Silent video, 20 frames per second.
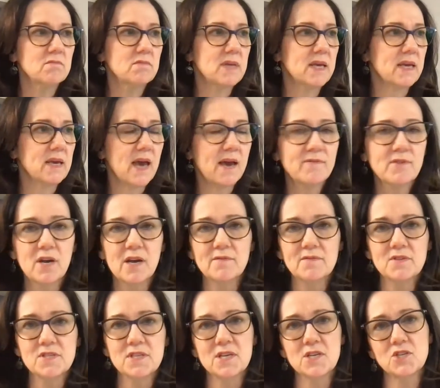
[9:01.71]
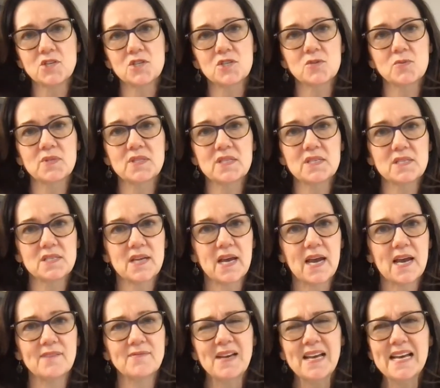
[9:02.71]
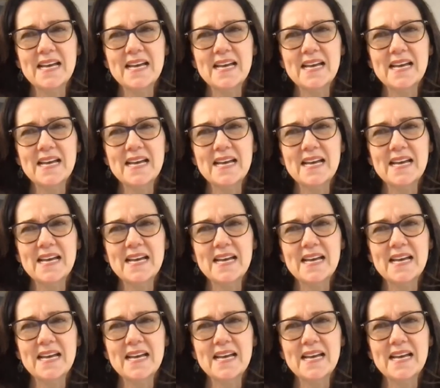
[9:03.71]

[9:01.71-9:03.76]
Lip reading: They have conversations with the staff.